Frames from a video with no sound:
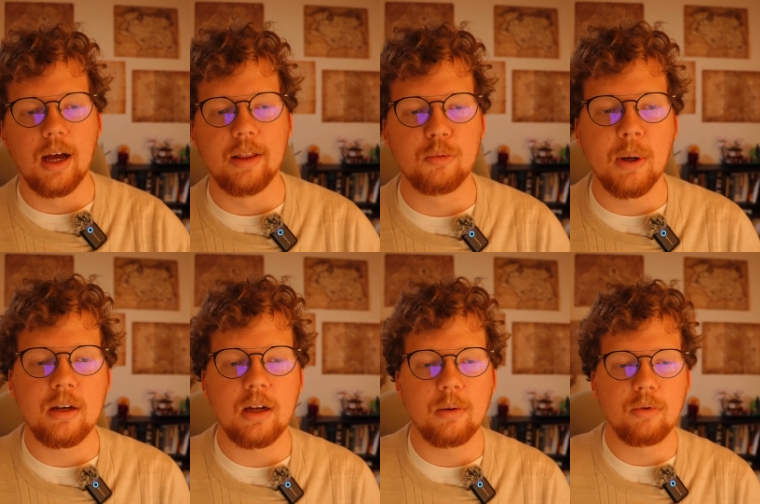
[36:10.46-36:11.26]
This
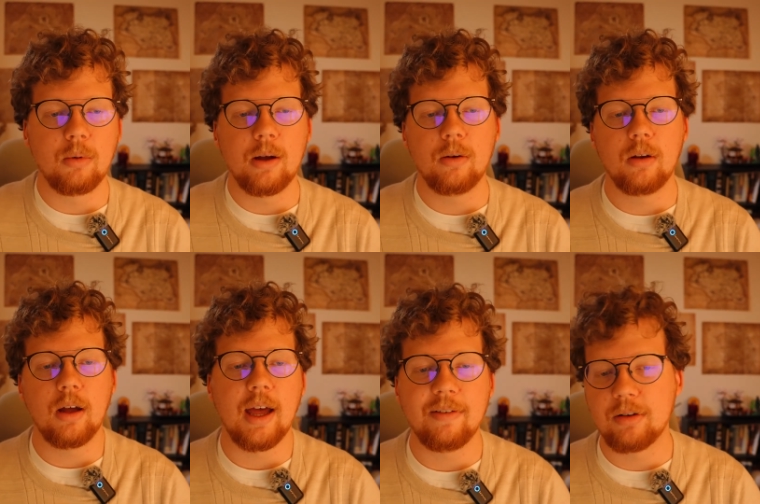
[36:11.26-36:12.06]
painting came from around
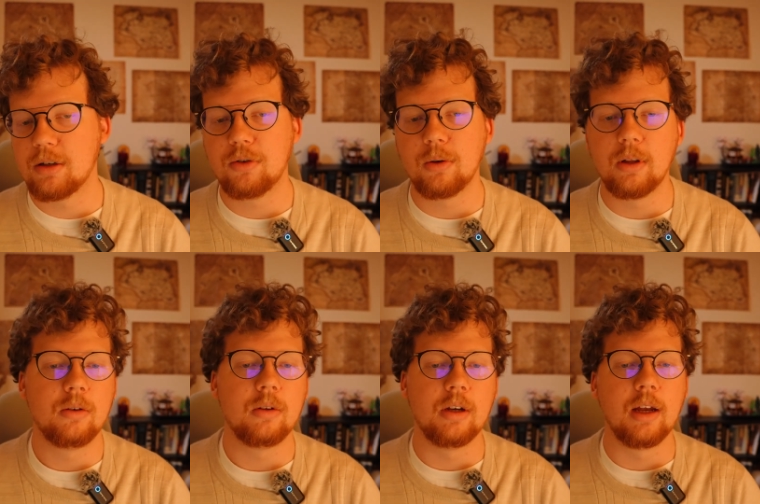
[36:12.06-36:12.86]
half a century
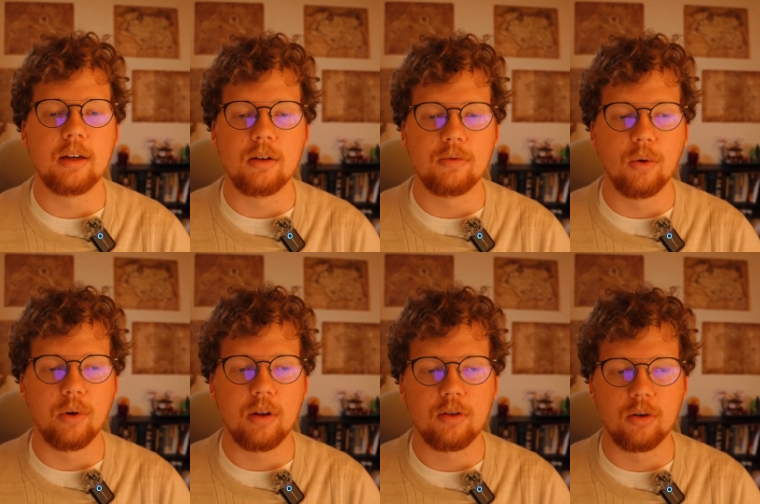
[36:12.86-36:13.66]
later in the
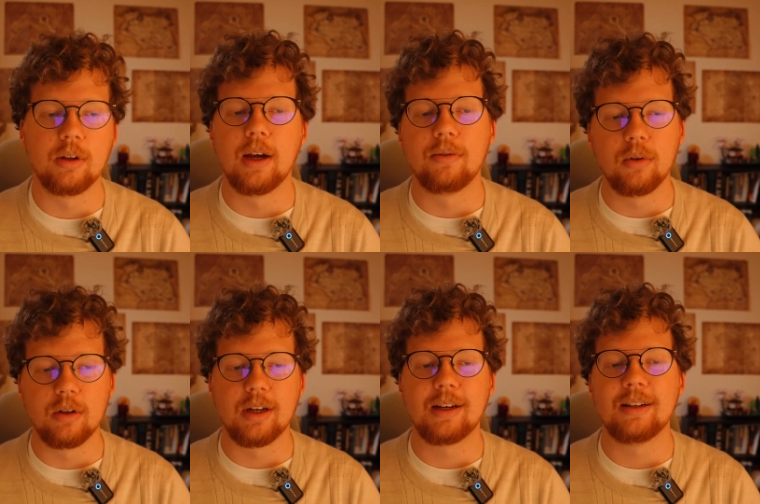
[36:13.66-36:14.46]
1940s, shortly after
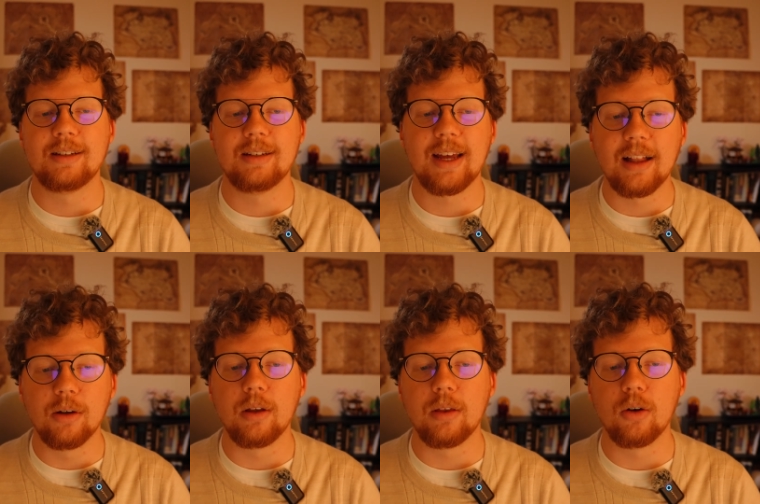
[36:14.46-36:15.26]
the Second
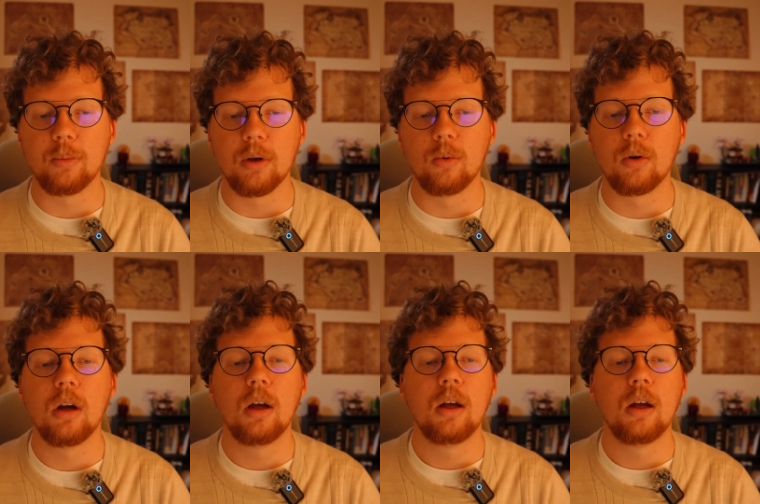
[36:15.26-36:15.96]
Italo-Ethiopian War,